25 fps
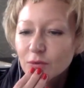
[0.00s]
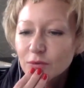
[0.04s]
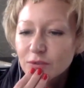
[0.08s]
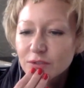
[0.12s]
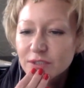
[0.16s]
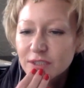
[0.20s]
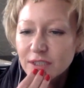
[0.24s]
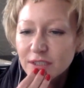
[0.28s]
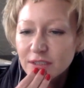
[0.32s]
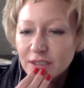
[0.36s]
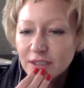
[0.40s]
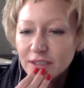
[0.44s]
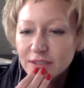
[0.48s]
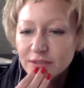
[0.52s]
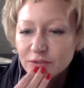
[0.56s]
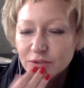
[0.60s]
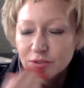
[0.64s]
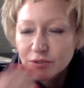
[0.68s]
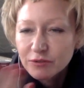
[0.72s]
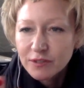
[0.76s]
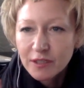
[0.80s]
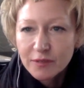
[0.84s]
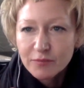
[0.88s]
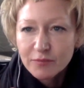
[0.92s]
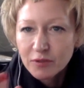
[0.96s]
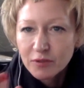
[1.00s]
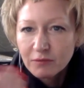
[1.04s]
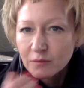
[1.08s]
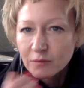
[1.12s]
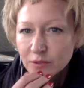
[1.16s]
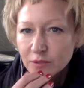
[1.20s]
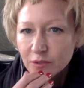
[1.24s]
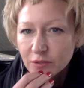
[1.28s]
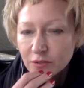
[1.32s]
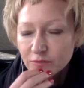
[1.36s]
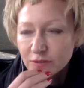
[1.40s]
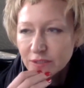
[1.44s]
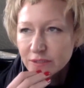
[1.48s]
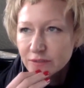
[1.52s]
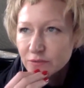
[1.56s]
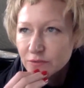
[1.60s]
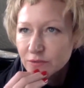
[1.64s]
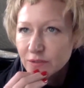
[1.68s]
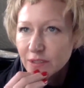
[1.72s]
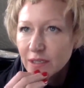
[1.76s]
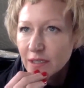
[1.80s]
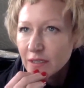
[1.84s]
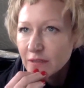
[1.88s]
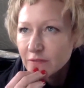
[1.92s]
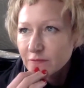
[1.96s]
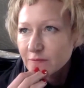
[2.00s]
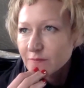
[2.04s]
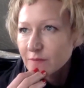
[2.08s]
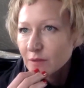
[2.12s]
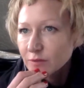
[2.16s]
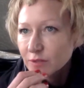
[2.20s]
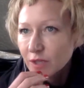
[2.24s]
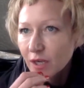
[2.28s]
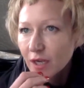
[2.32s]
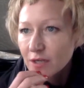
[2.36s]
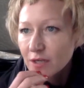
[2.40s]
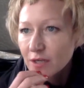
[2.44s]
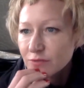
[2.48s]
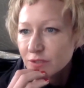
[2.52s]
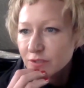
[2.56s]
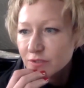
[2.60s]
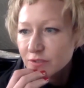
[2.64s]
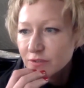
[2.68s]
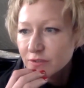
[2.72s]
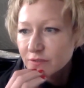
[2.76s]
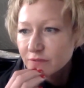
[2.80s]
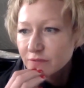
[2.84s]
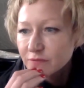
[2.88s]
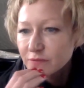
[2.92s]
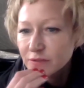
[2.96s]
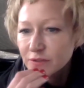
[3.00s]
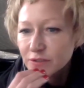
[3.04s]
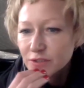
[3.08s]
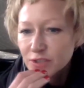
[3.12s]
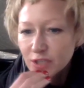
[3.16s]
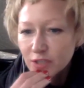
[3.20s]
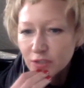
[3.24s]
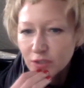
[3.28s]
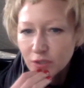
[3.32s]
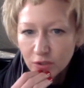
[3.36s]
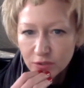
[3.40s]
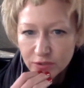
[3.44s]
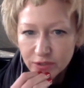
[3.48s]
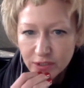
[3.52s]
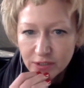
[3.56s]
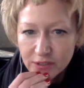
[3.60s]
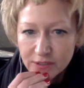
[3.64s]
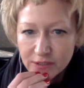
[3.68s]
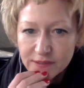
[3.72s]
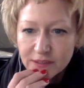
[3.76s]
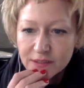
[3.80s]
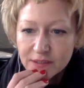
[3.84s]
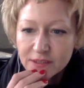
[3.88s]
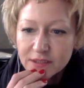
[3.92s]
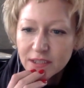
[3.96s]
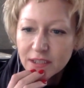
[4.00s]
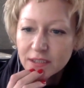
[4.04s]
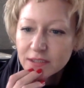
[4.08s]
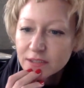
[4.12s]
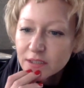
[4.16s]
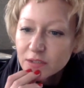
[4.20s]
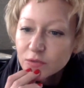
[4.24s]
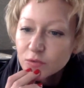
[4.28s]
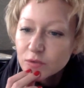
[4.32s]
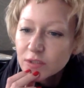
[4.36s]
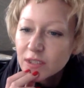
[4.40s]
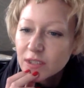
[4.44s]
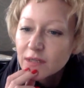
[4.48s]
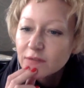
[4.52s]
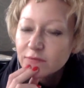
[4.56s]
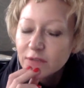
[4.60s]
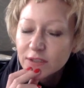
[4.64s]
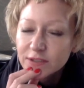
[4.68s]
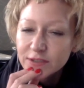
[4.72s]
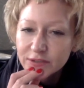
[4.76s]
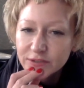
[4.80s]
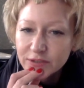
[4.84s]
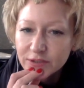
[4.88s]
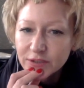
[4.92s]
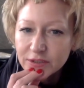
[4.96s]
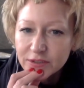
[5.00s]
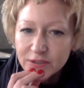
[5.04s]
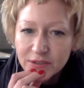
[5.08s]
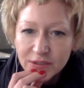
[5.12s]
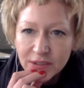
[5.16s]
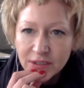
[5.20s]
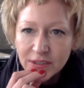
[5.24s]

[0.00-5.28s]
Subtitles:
and how would they? And they probably already today have about 100 different shareholders, and then they would have another